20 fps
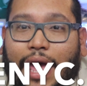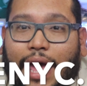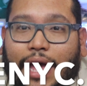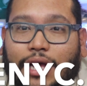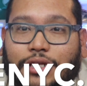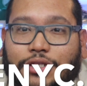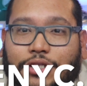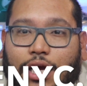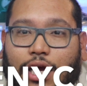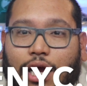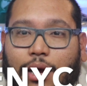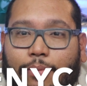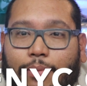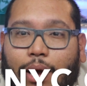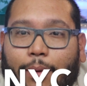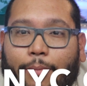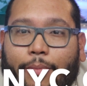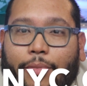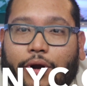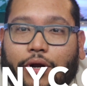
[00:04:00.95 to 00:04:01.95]
and check out
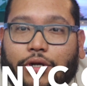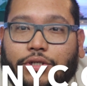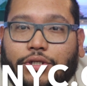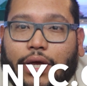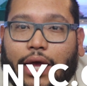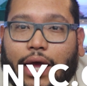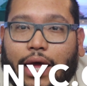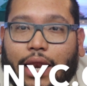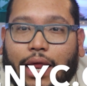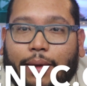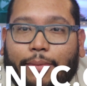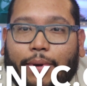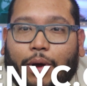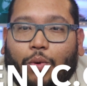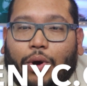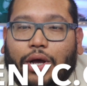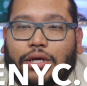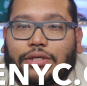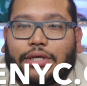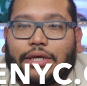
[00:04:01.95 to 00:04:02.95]
my merch,
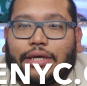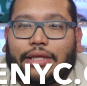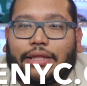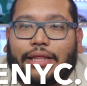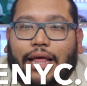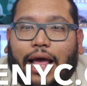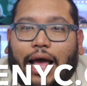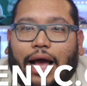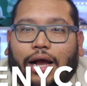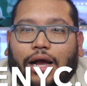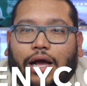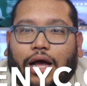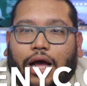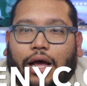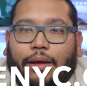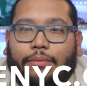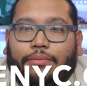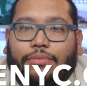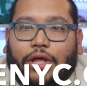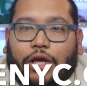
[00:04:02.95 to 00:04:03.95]
NLineNYC.com.